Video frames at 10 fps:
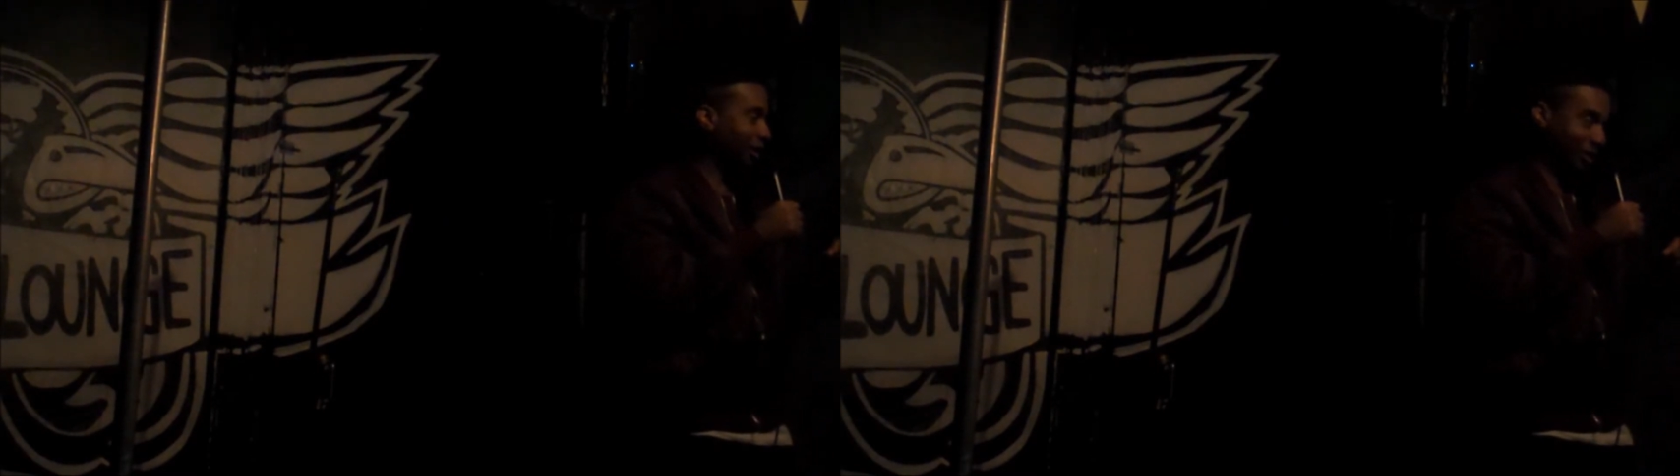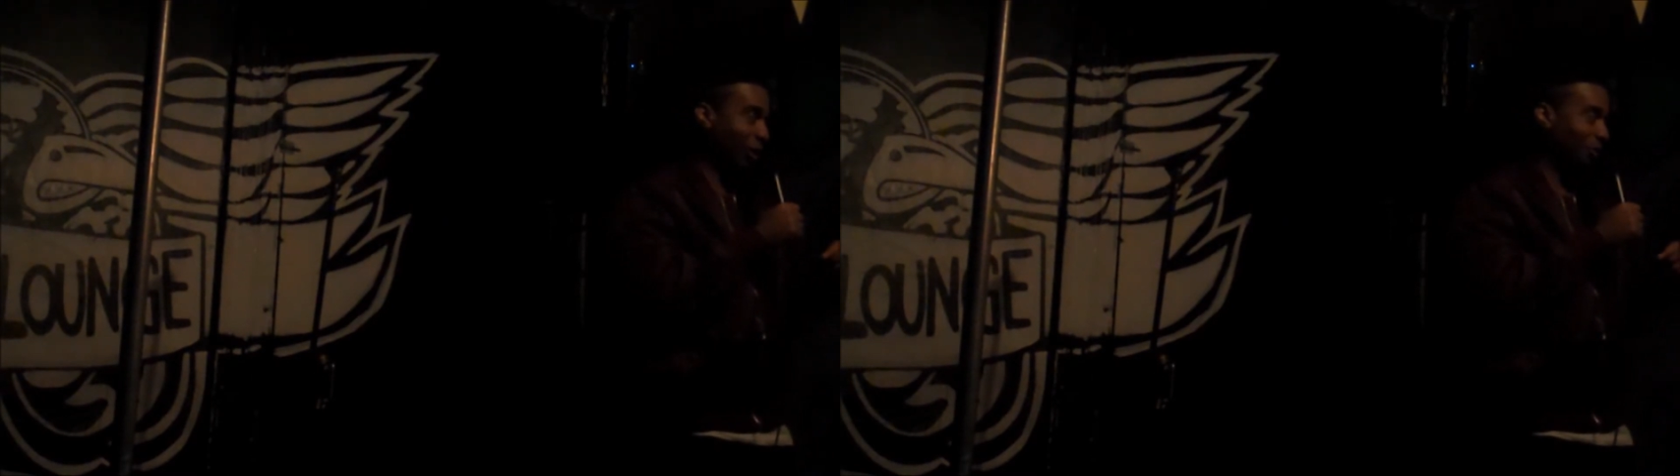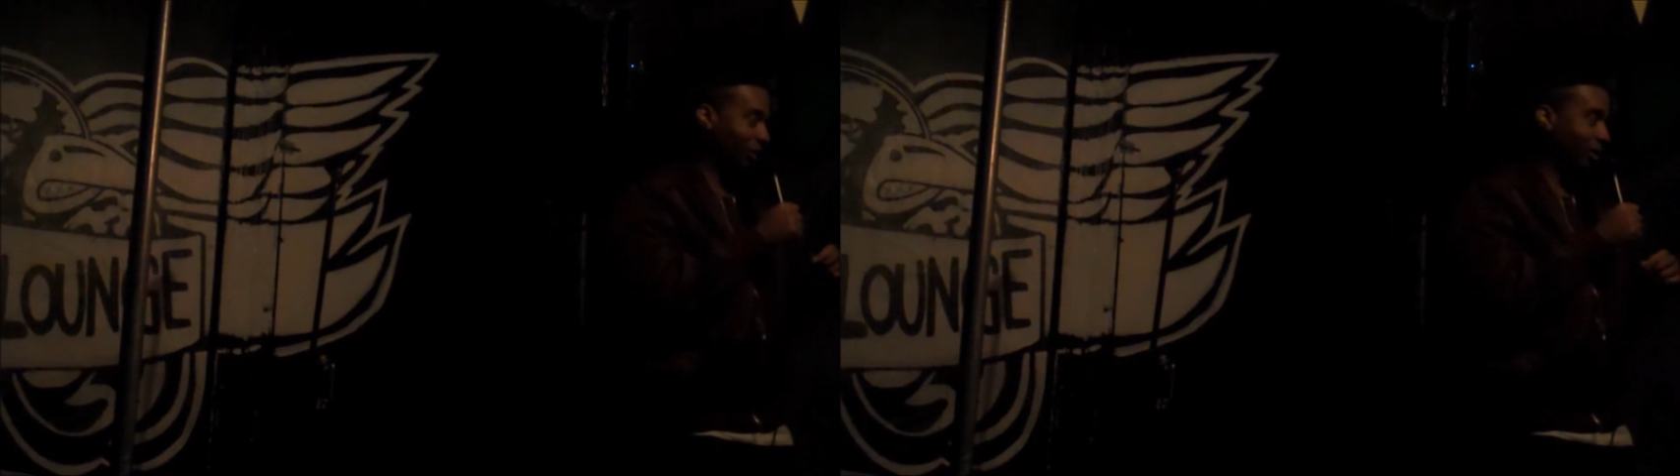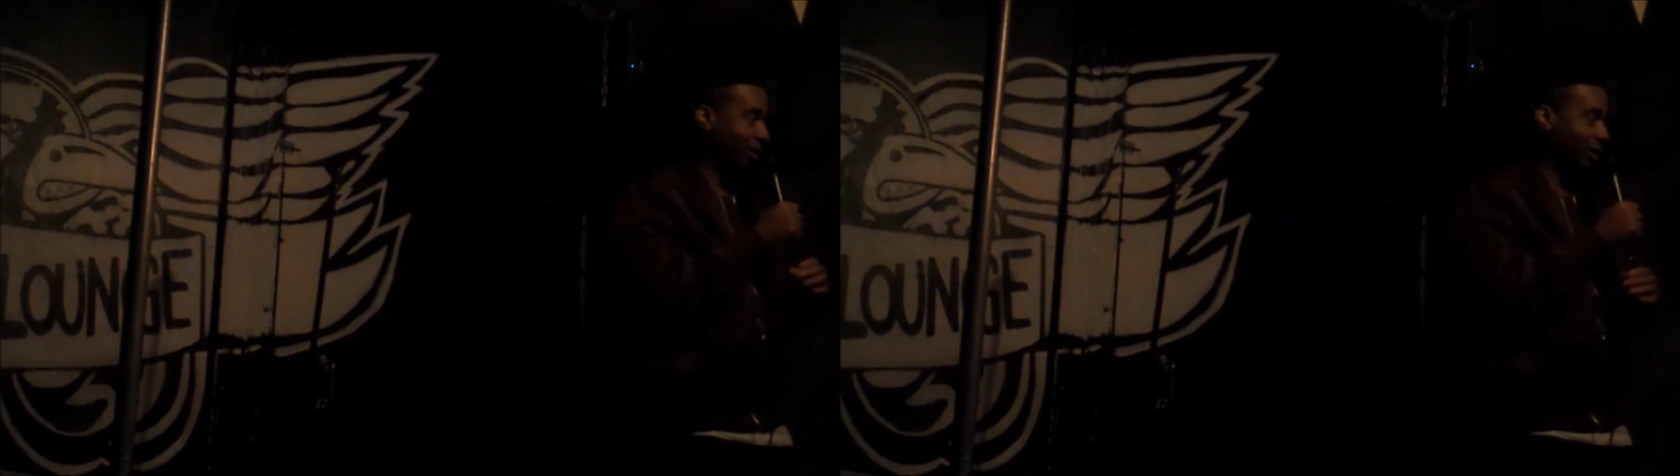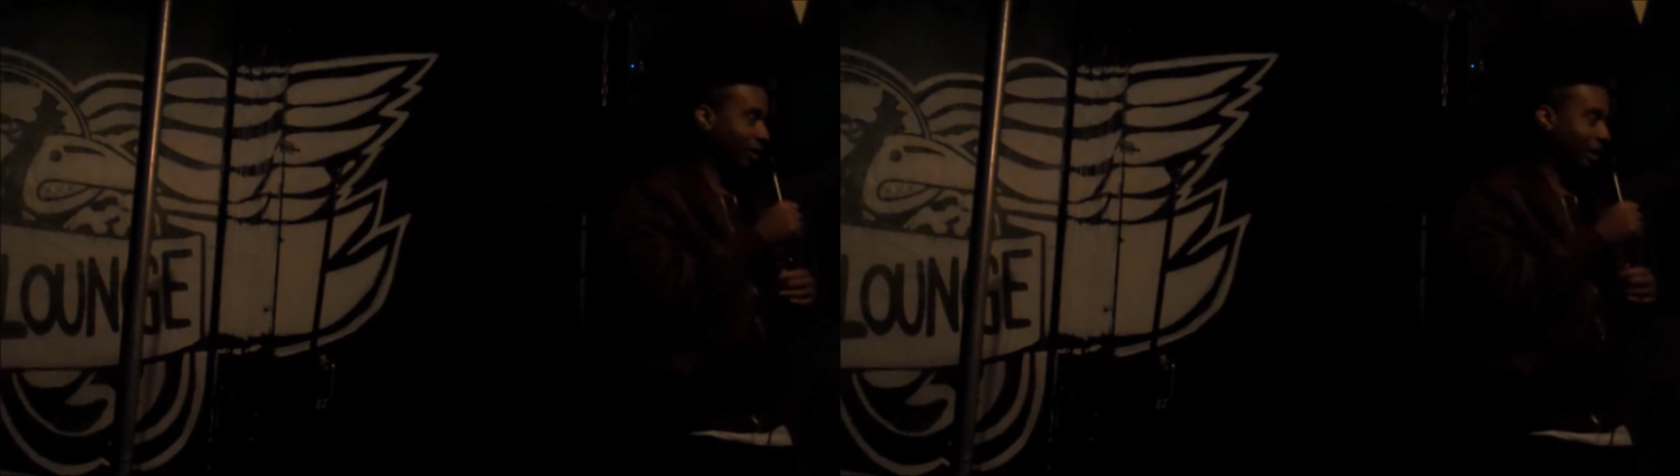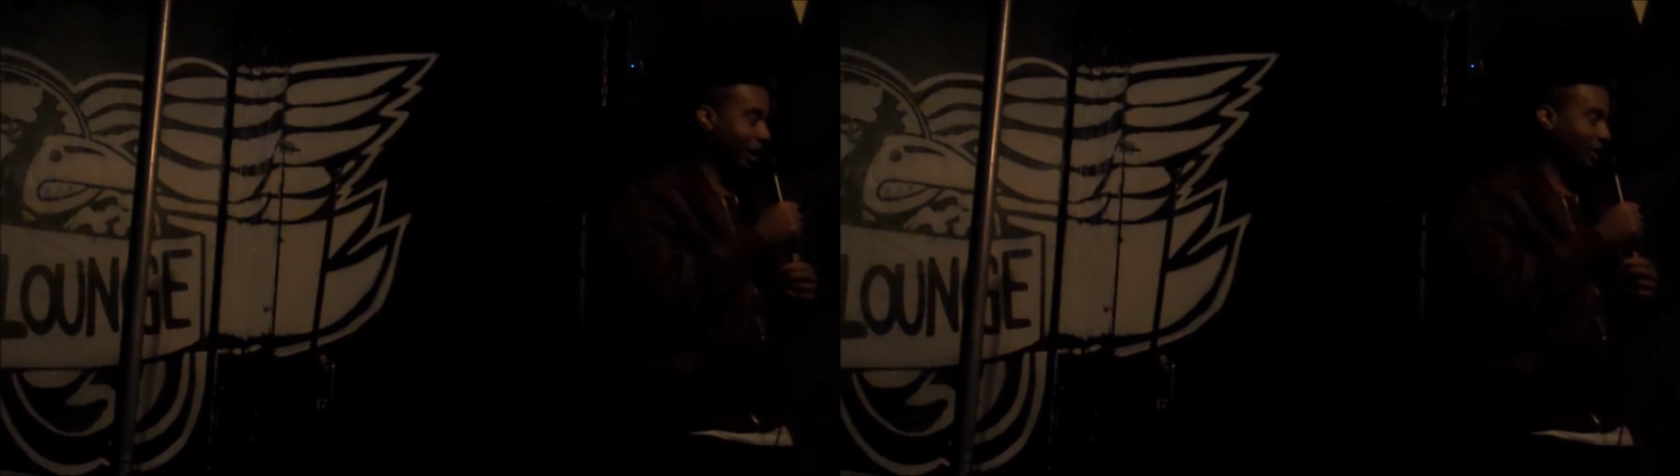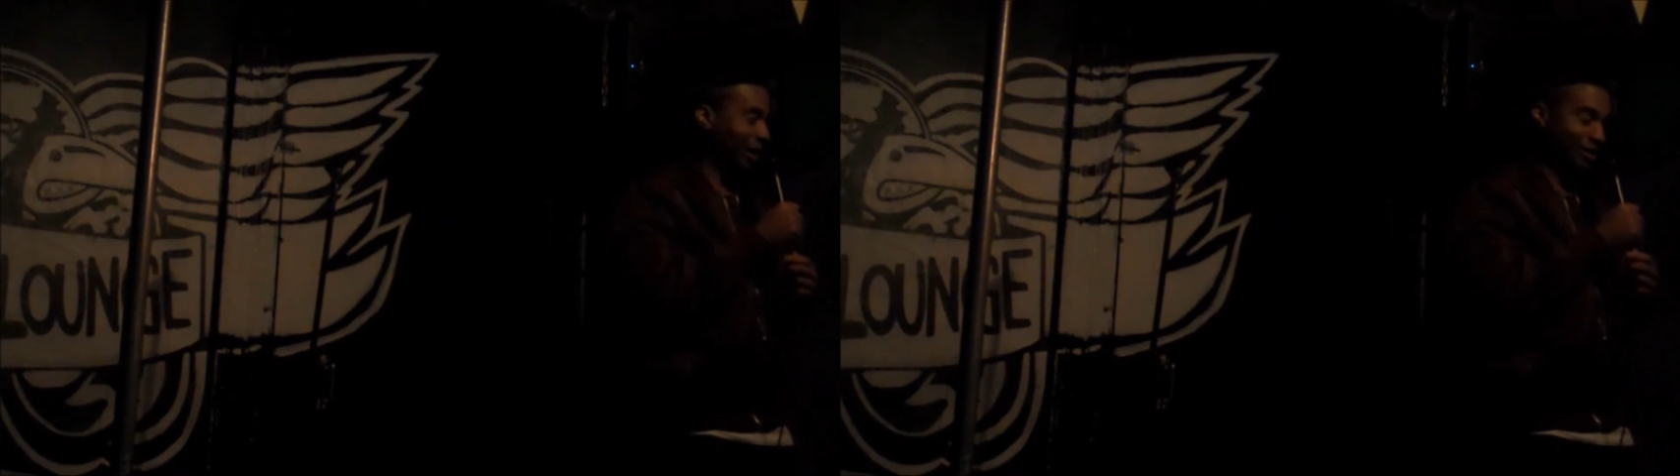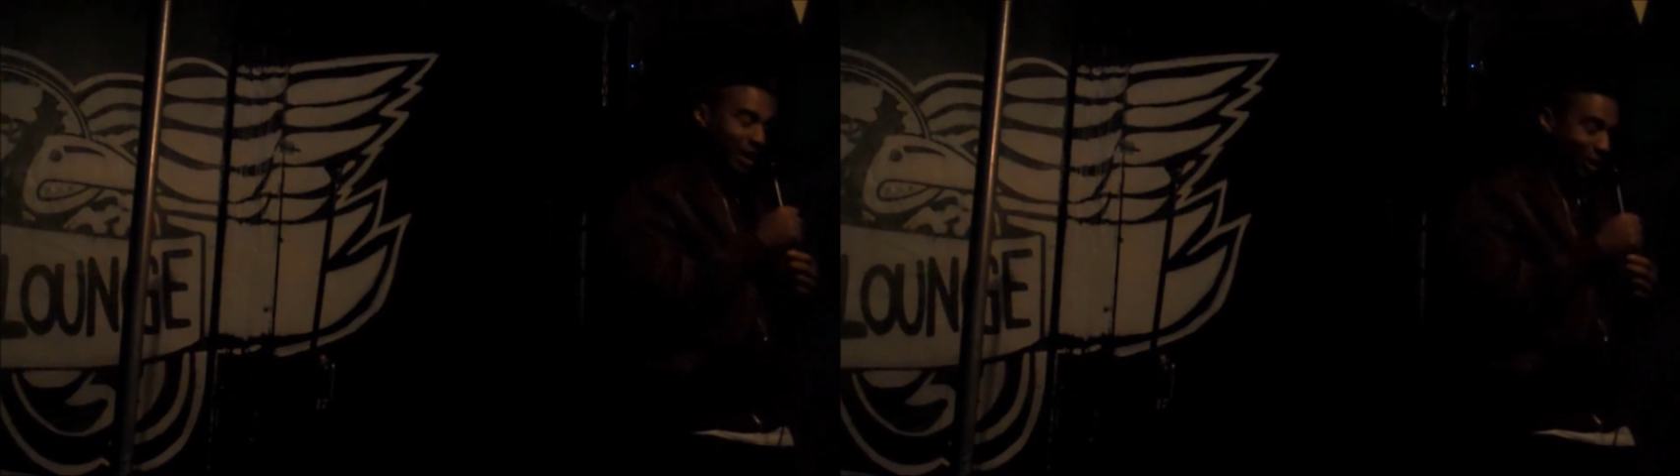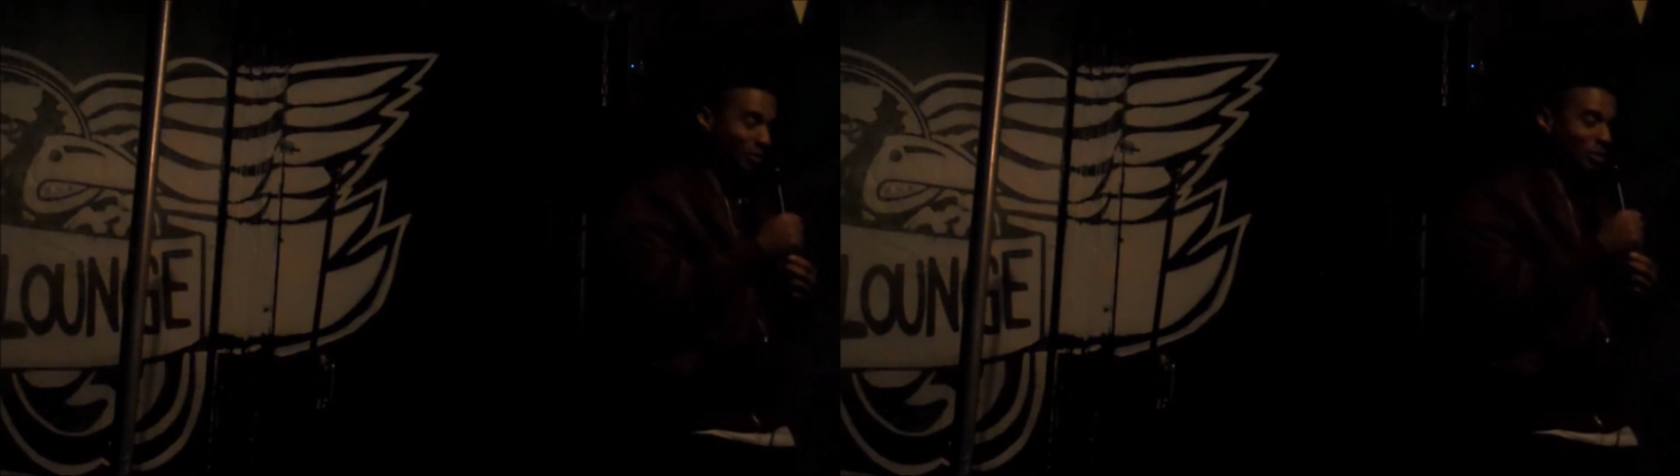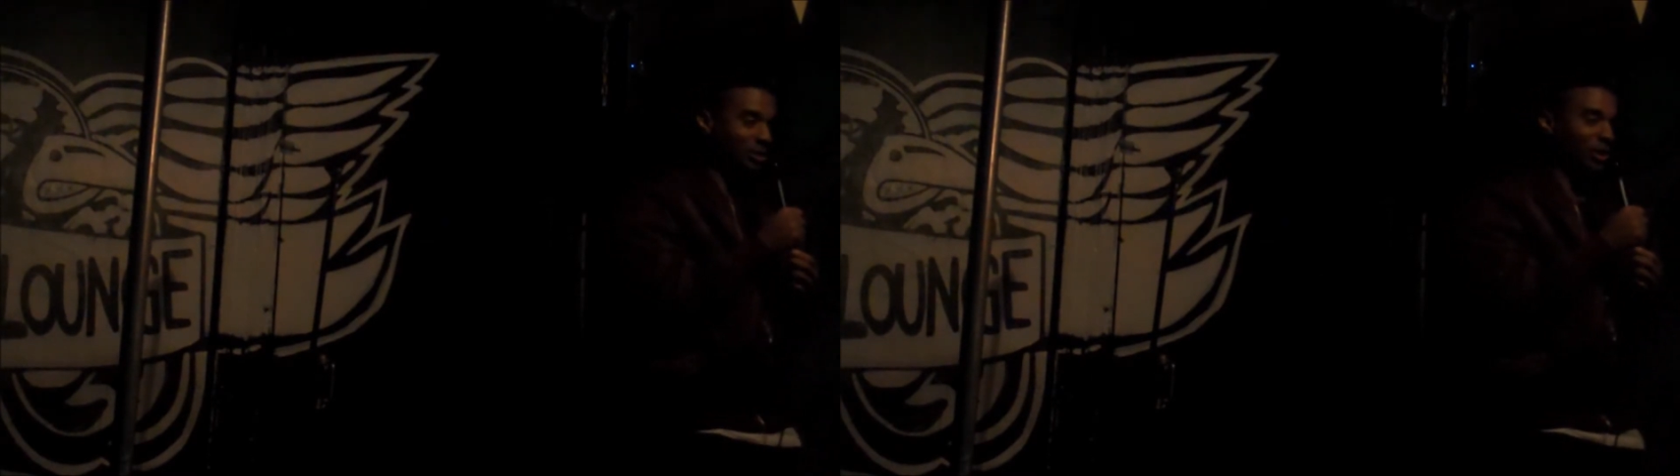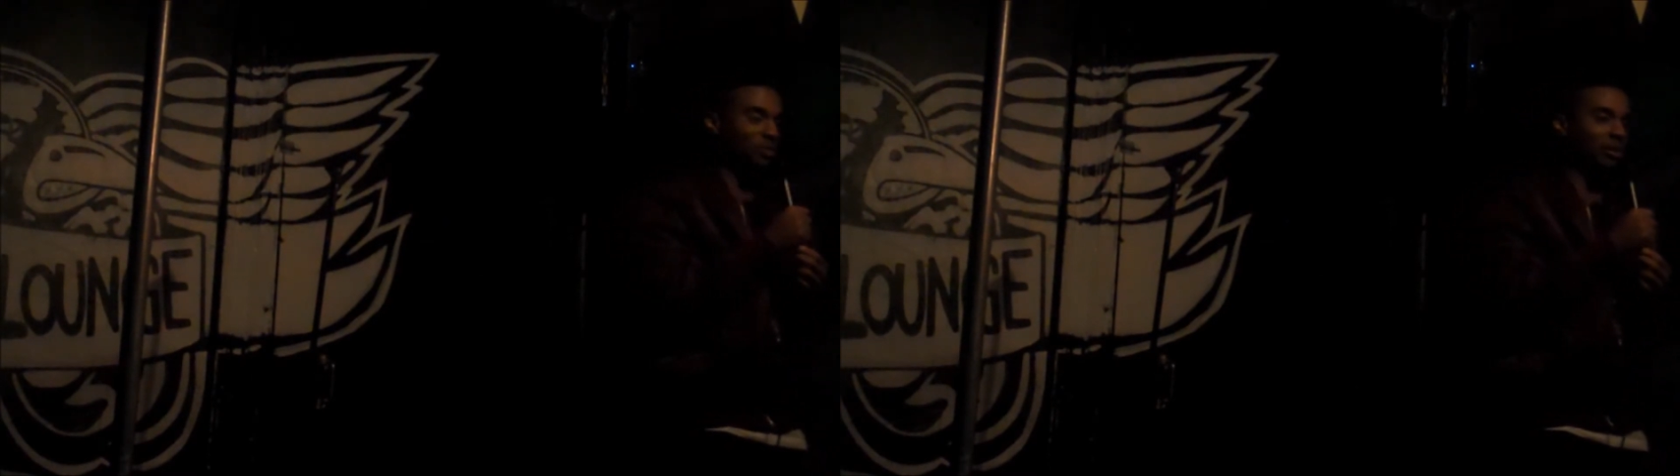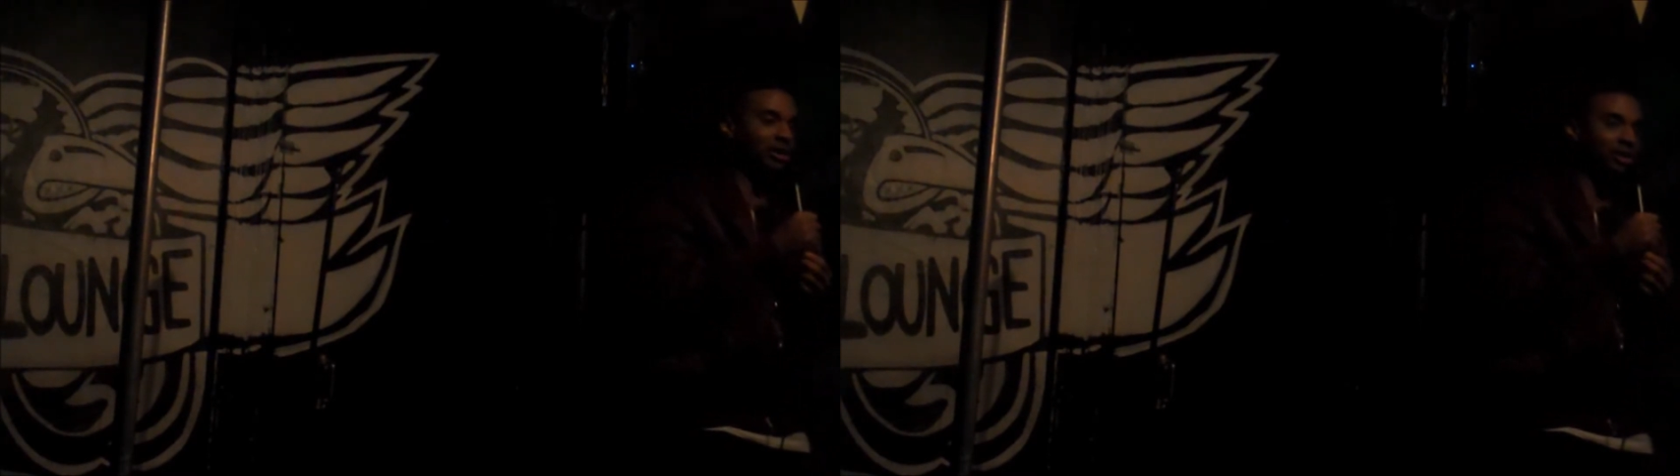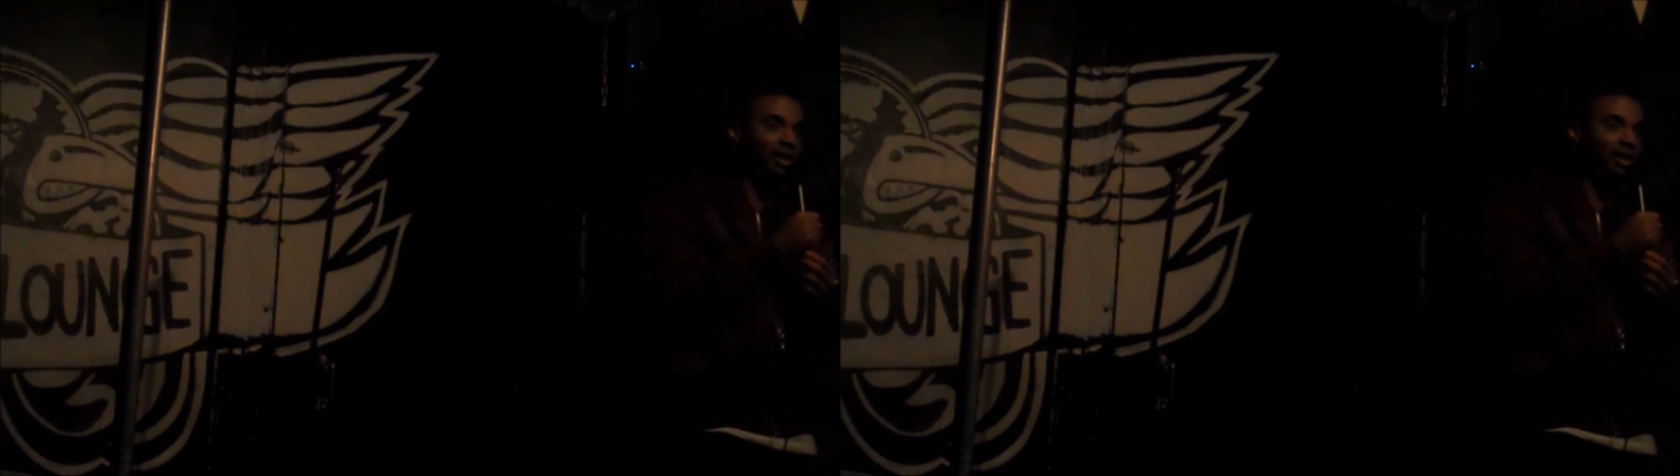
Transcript: That's terrible. That is a terrible sales pitch.